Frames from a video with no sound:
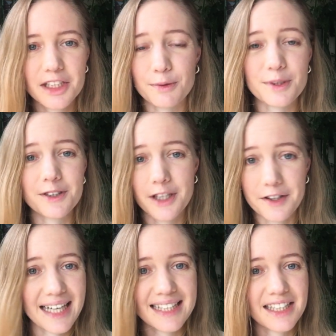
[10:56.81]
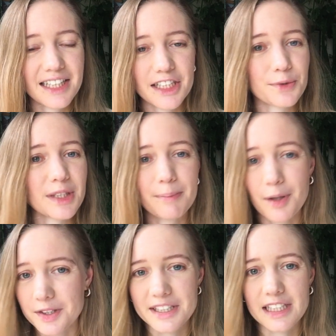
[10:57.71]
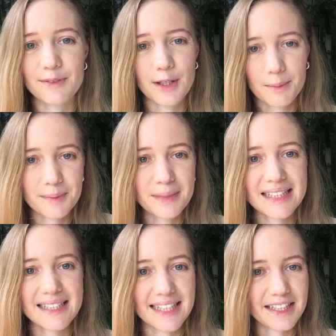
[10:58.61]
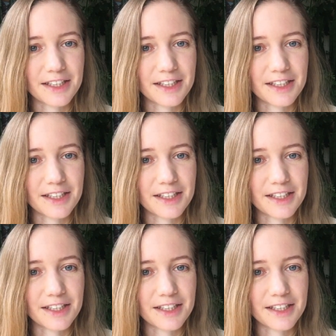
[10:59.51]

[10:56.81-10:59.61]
She's a real go-getter, she's really positive and optimistic,